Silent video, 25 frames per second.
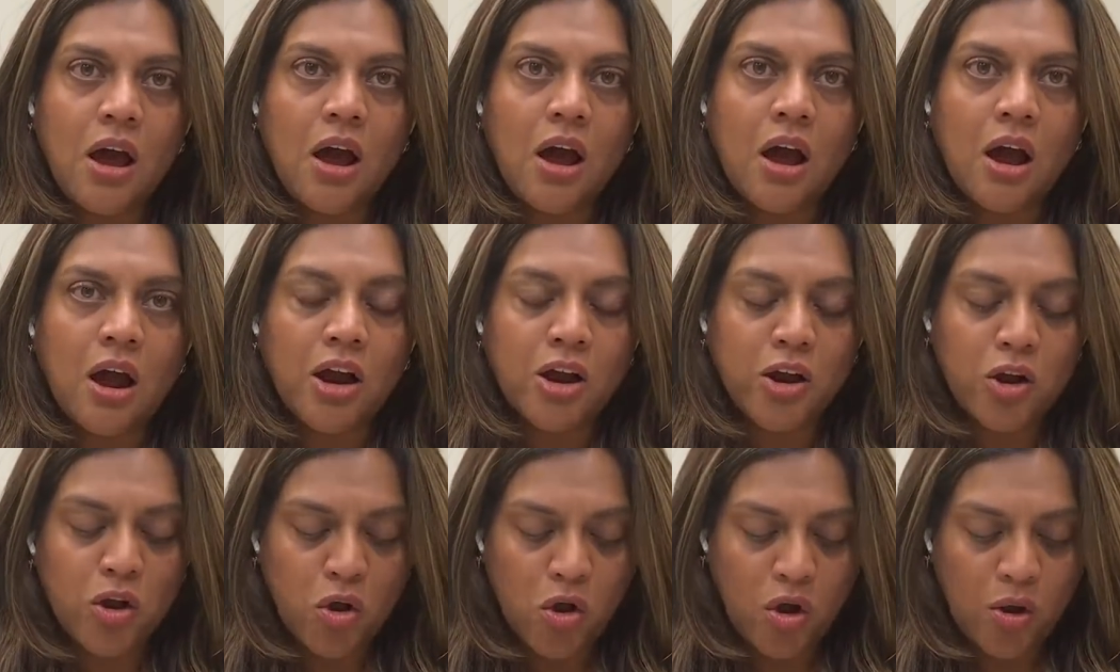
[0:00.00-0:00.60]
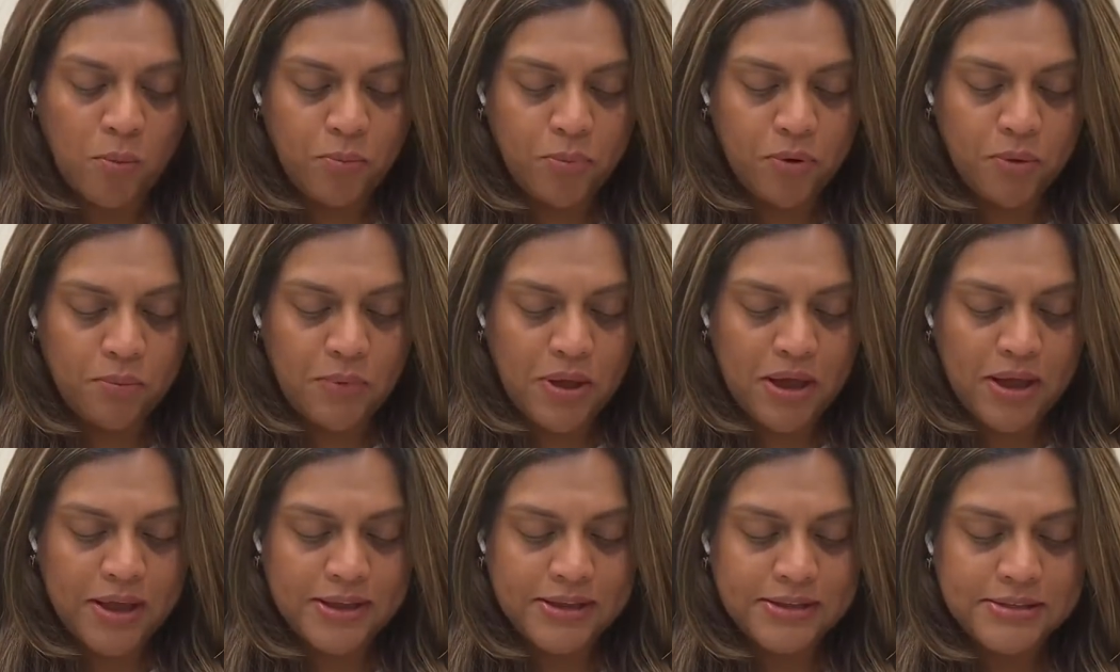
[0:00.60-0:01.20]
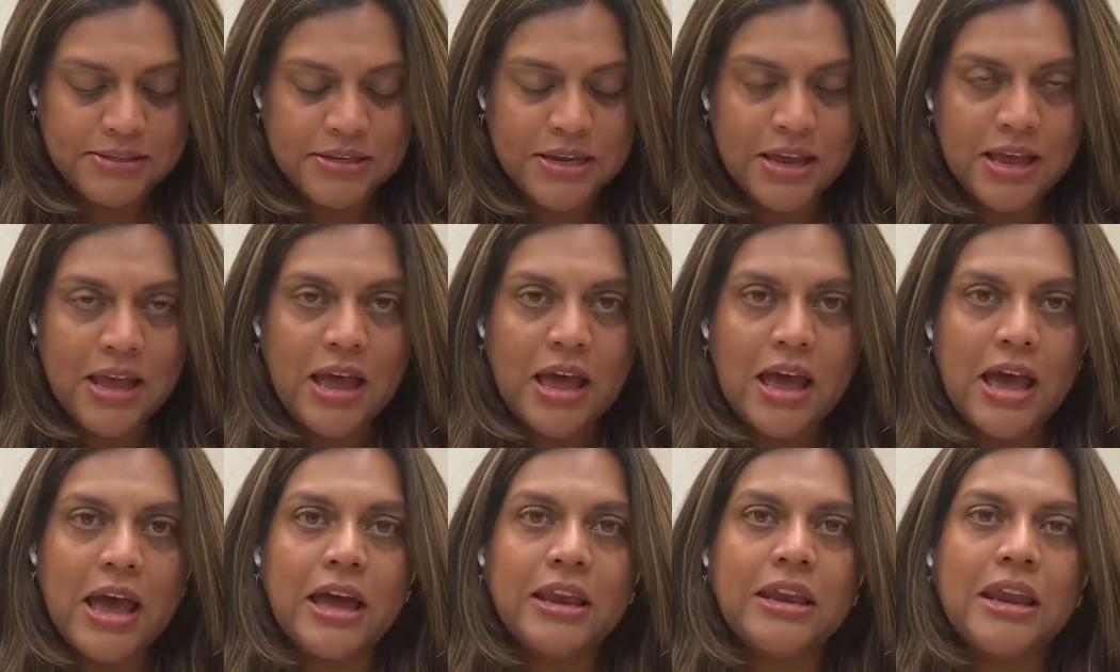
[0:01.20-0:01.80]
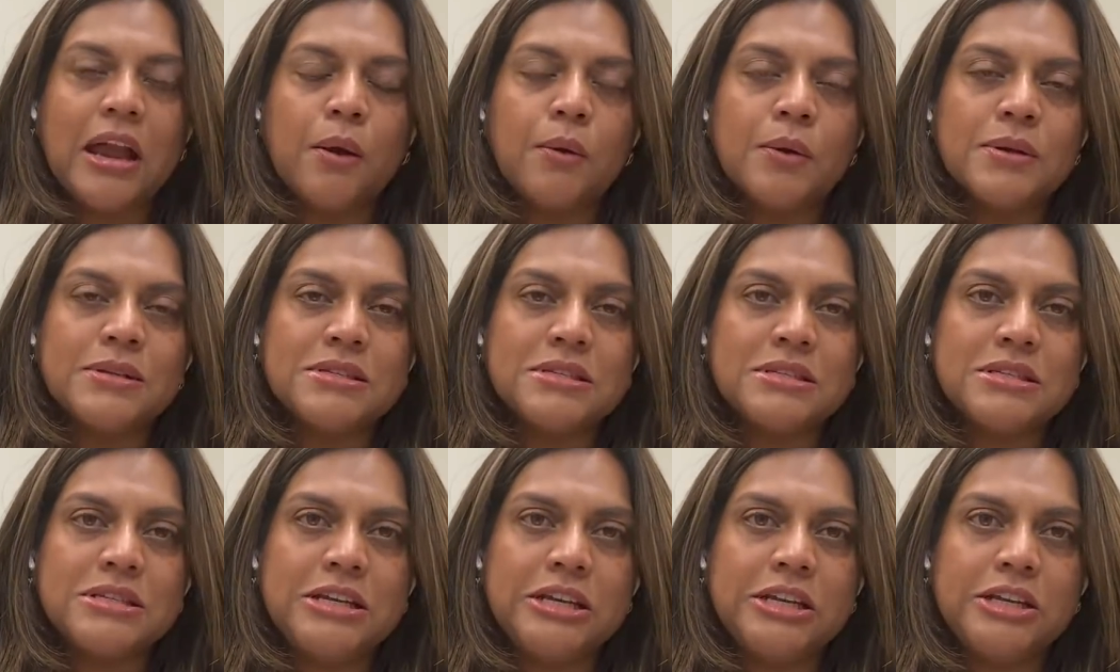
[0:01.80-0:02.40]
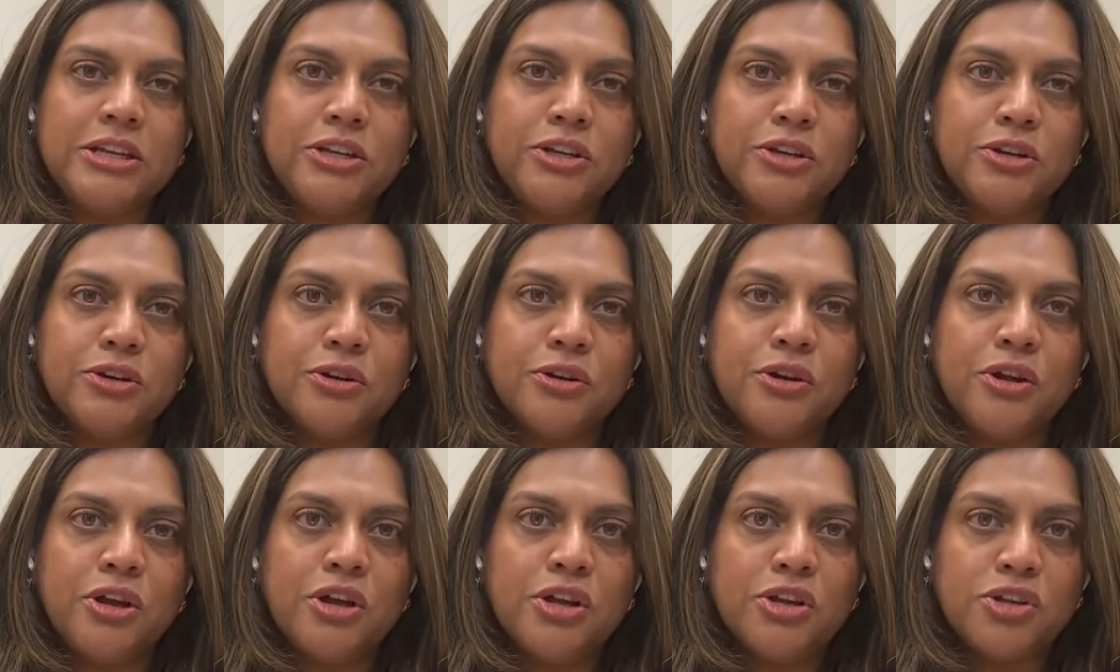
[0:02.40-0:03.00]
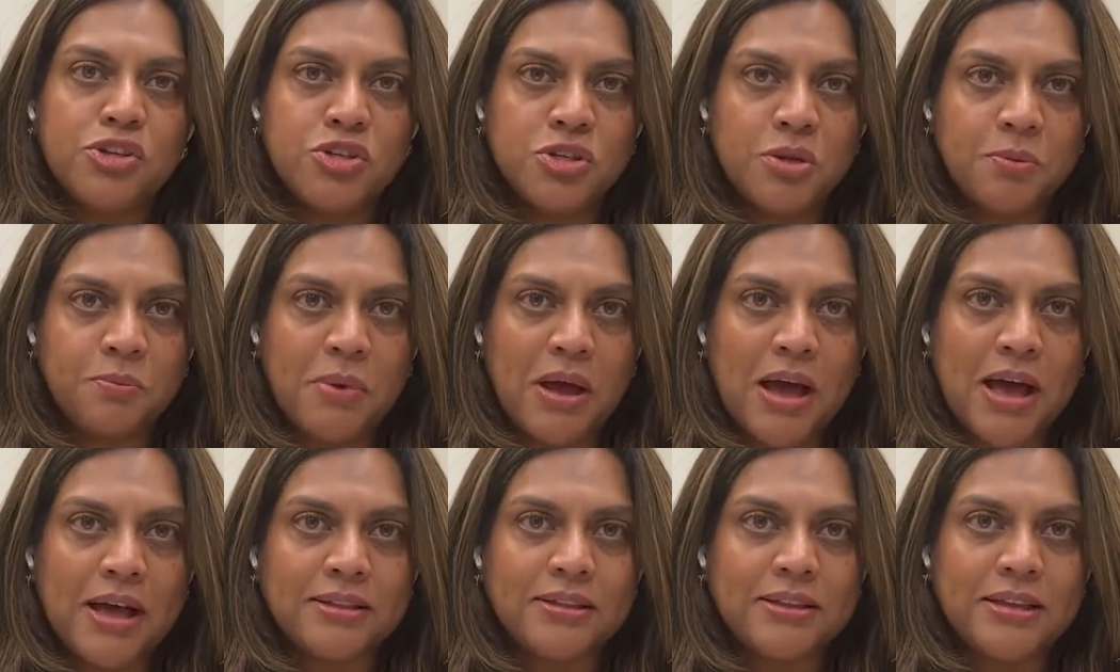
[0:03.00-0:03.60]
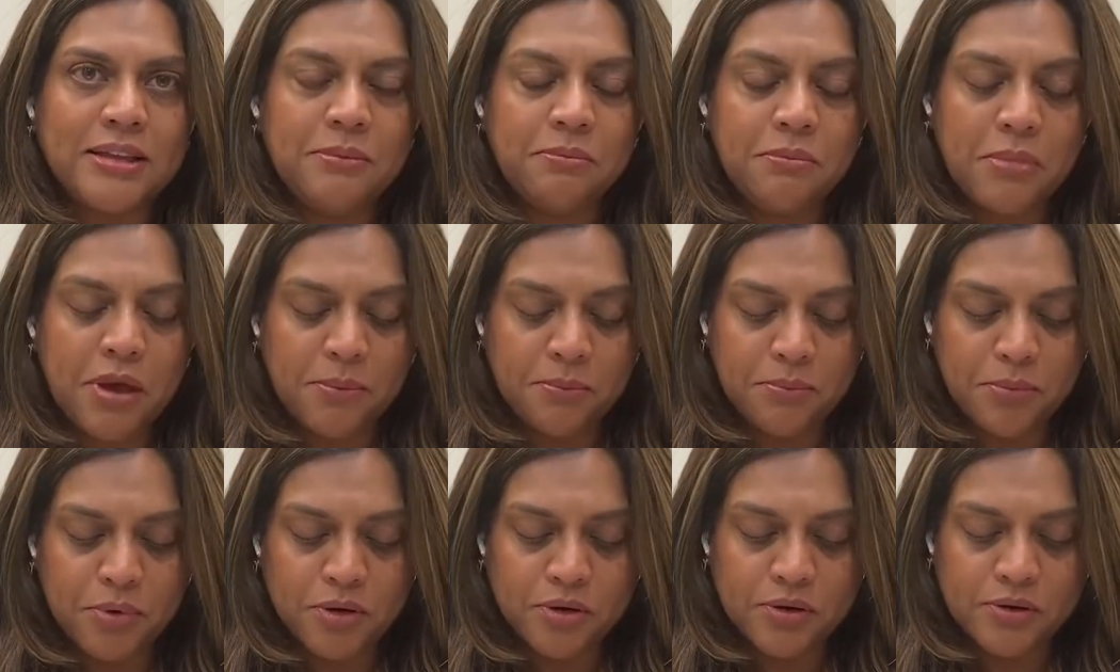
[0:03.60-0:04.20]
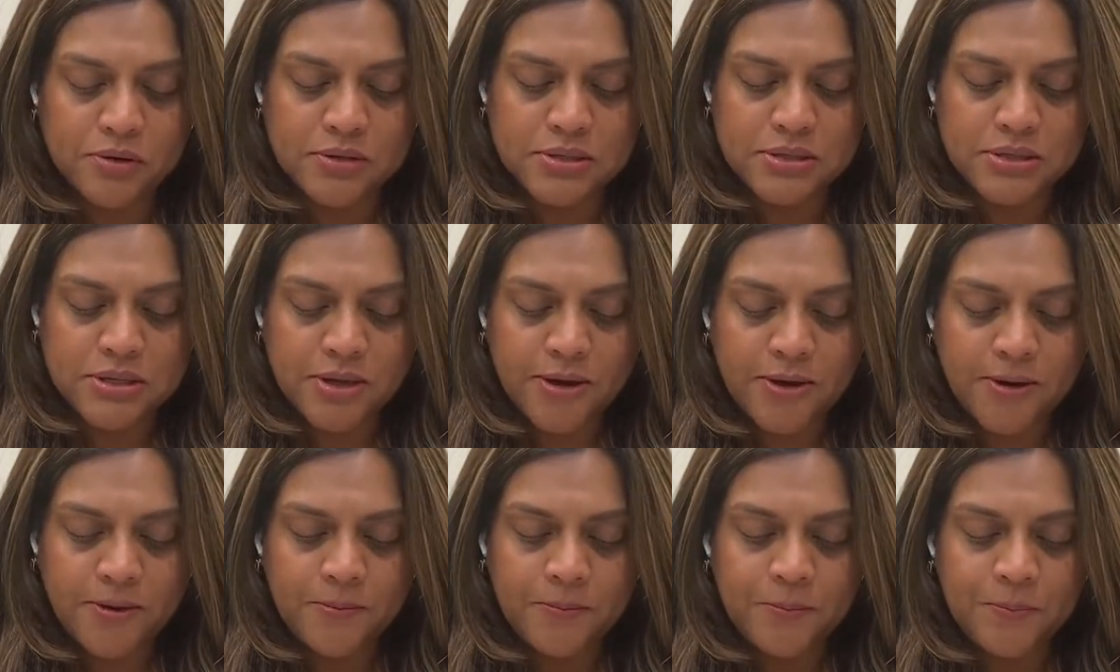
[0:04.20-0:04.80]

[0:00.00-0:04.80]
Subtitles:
are compromised and our senior Jamaati members.